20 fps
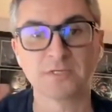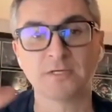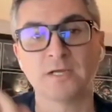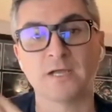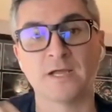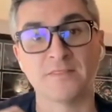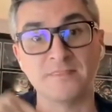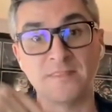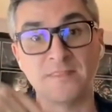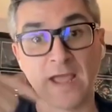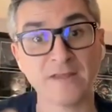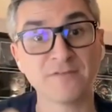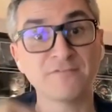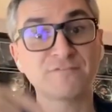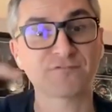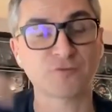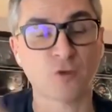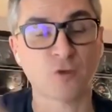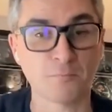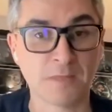And then
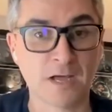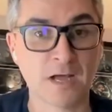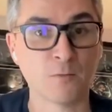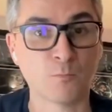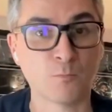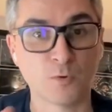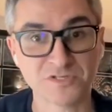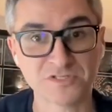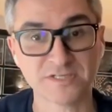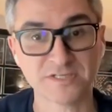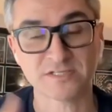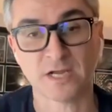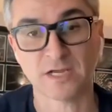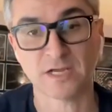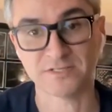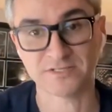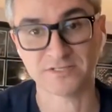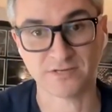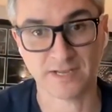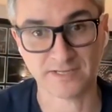from that, once they start
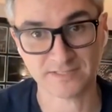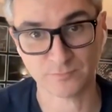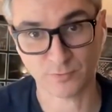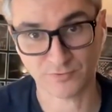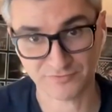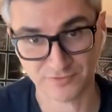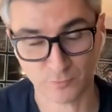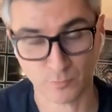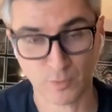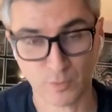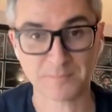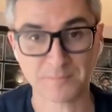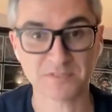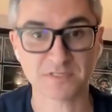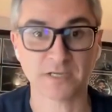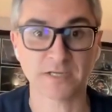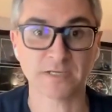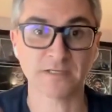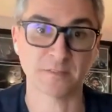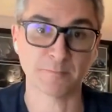interacting with your
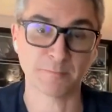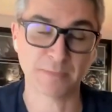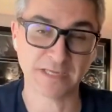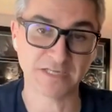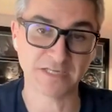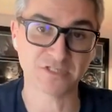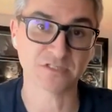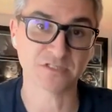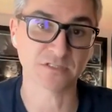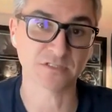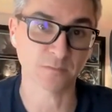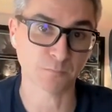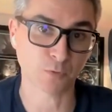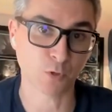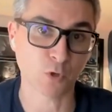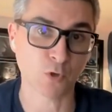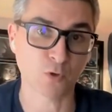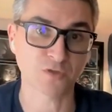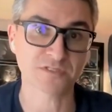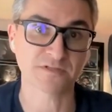website and the pages and the
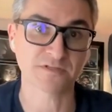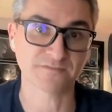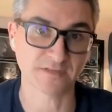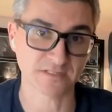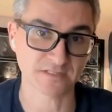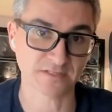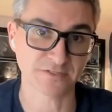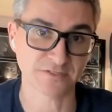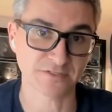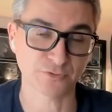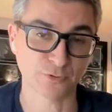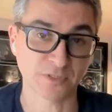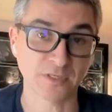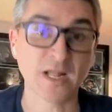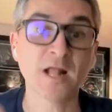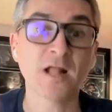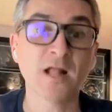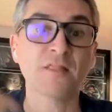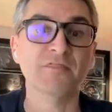blogs and things that you're doing,